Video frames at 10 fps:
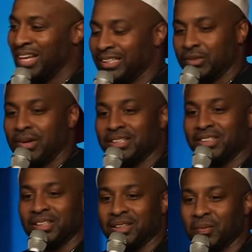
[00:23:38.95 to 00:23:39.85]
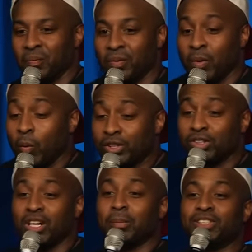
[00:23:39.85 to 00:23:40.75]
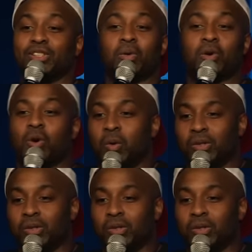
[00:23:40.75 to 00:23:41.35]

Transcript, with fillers: direction, which is gonna be so cool.